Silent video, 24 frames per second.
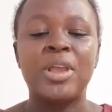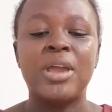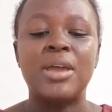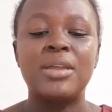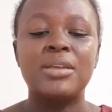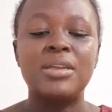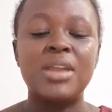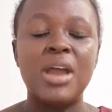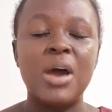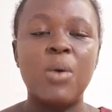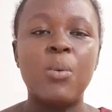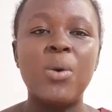
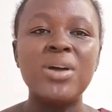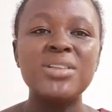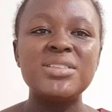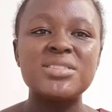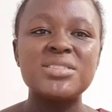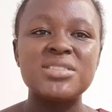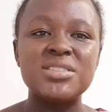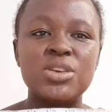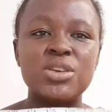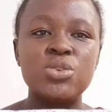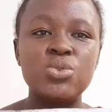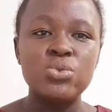Now, what is
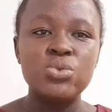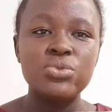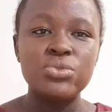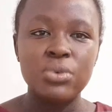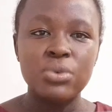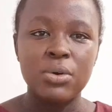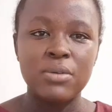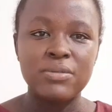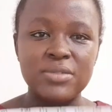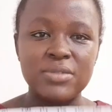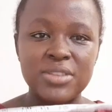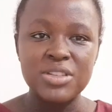the use
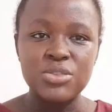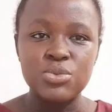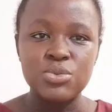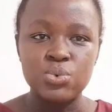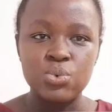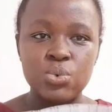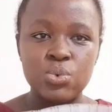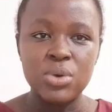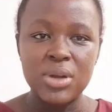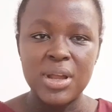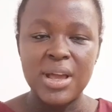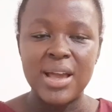of this
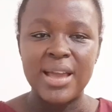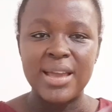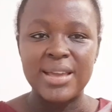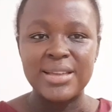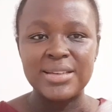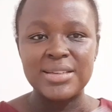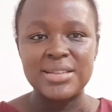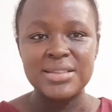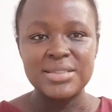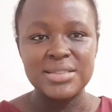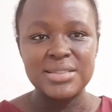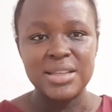ruler and
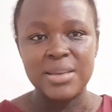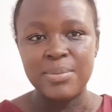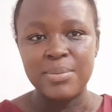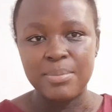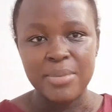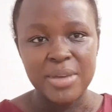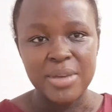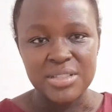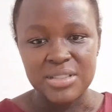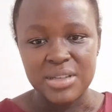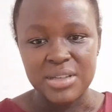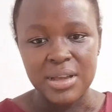this tape
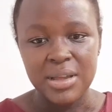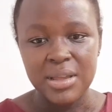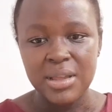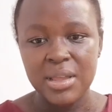measure?